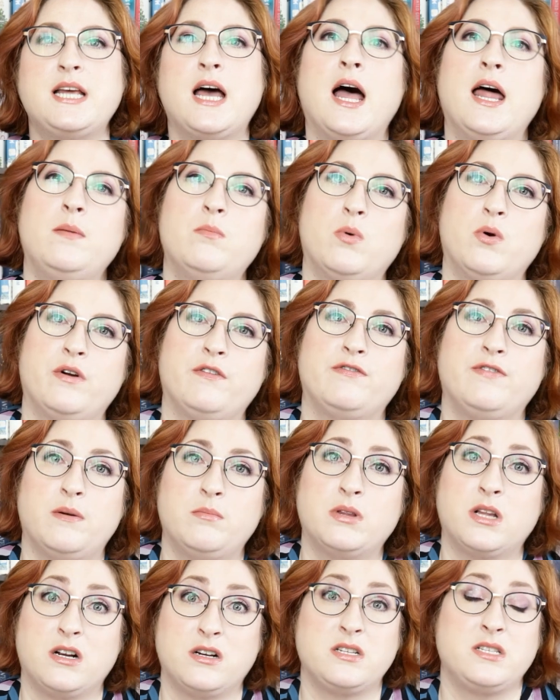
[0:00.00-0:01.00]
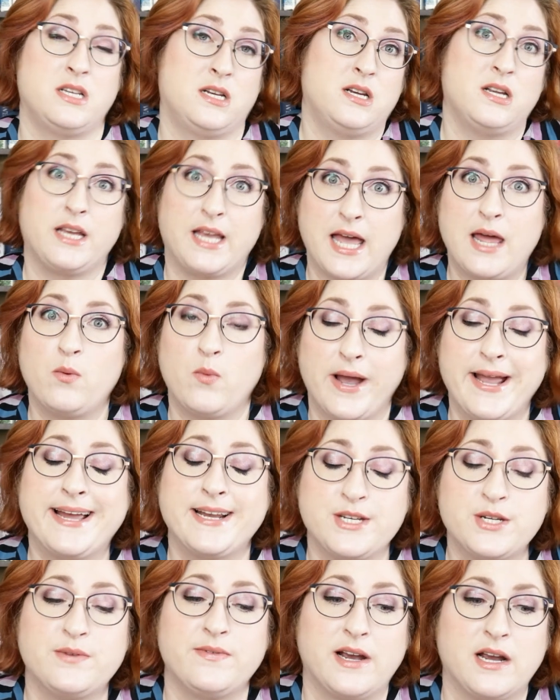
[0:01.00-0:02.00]
ton more from Larson, again, why
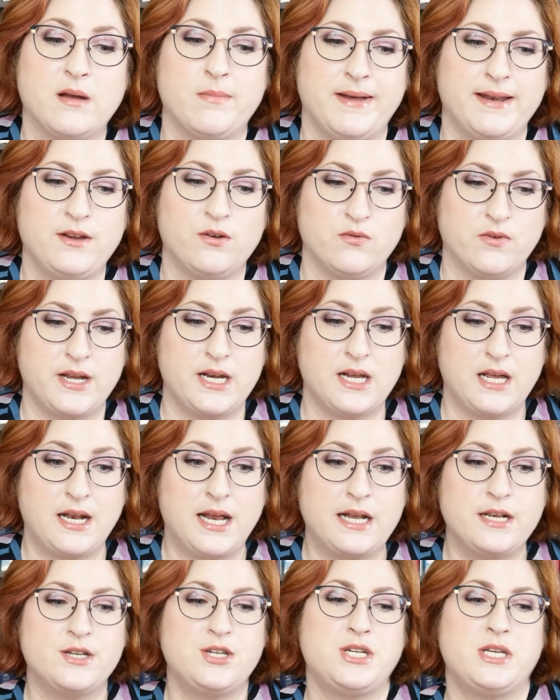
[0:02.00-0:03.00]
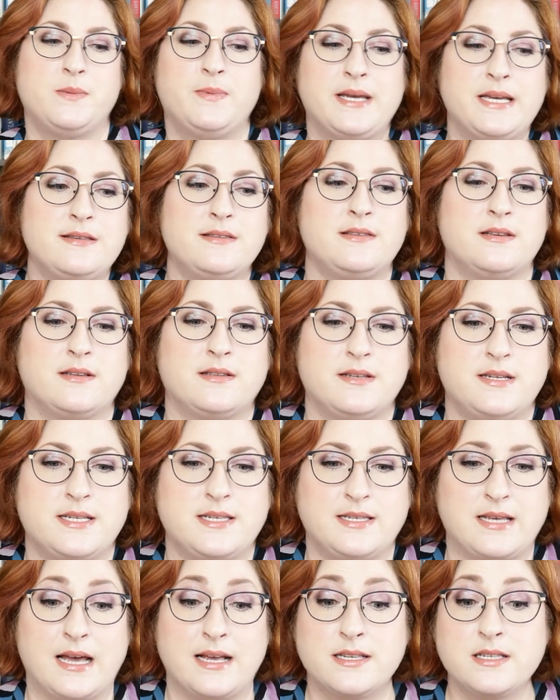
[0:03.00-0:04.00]
I do recommend you read it. And she basically
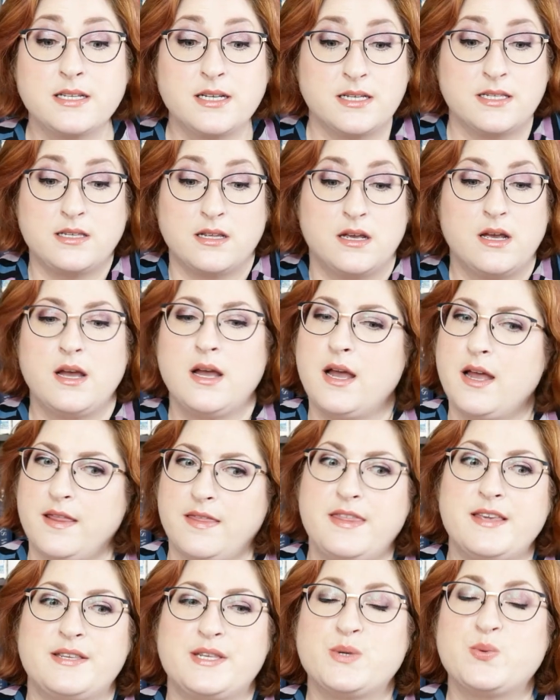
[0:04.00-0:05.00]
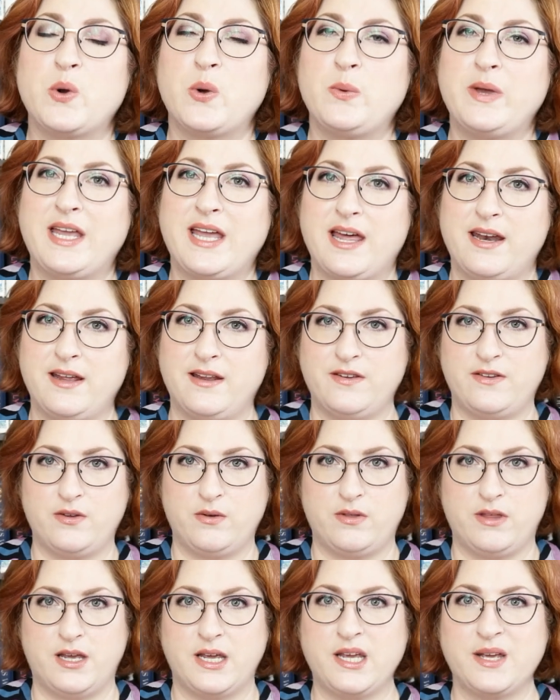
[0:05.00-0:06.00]
says, because this is where we get
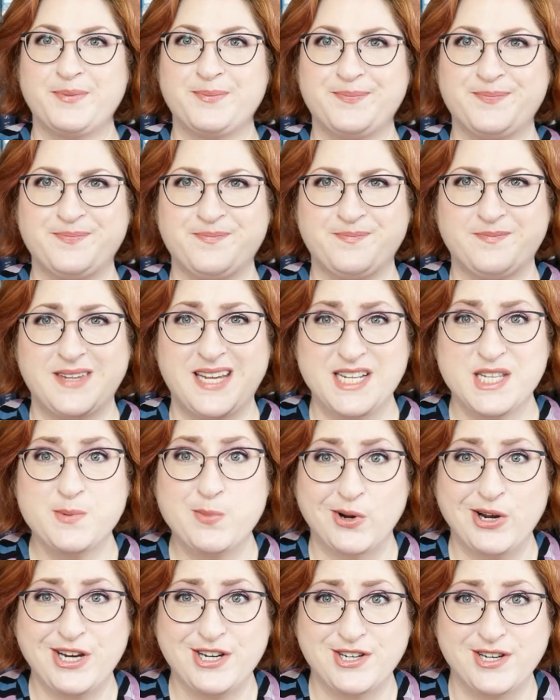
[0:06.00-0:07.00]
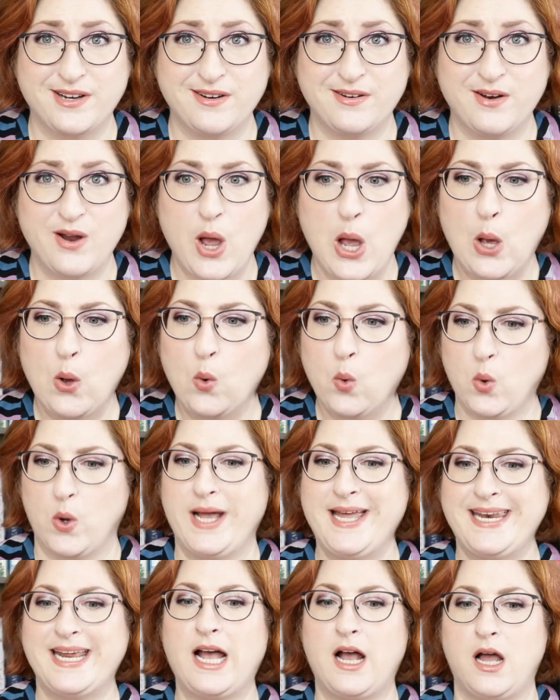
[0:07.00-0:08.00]
into the inspiration.
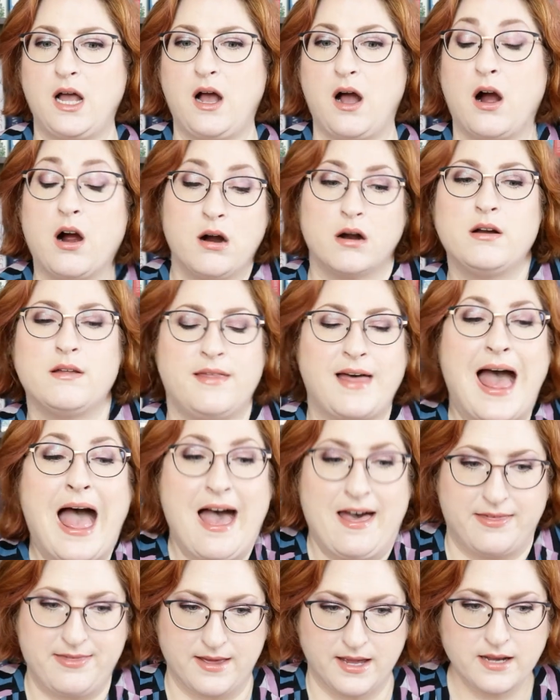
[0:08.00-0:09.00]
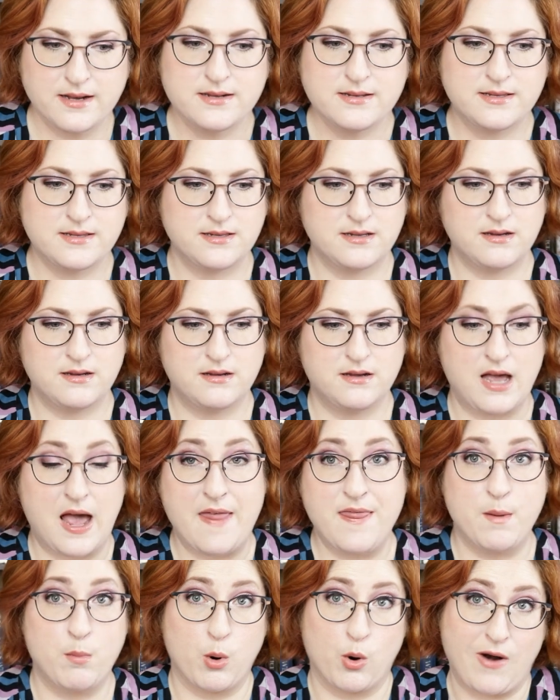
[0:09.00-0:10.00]
What are the ethics
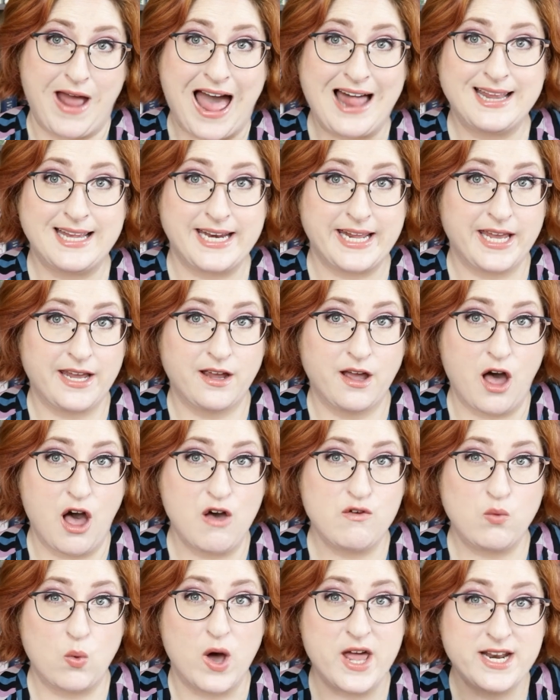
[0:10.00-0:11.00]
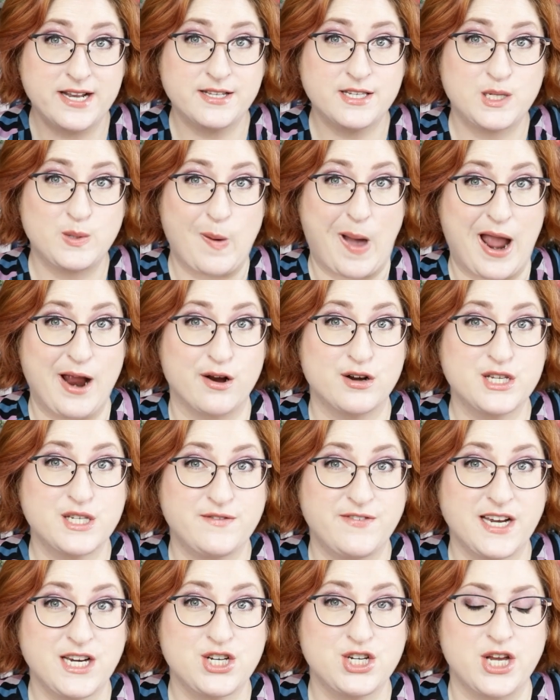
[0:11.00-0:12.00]
and the morality of what inspires
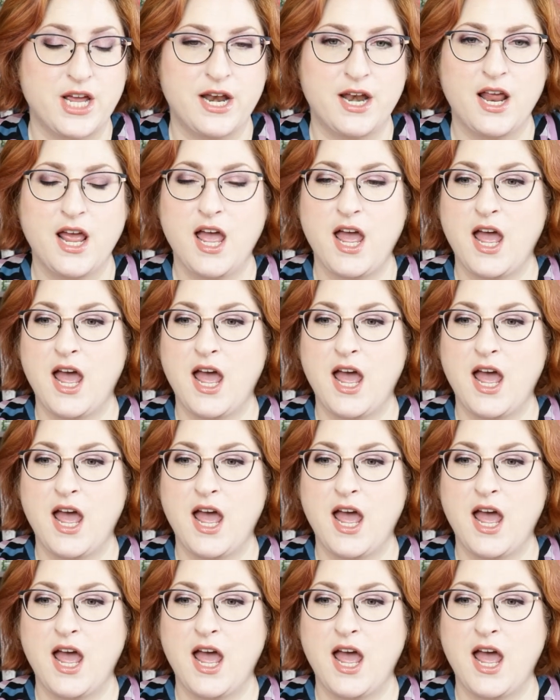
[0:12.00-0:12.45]
fiction?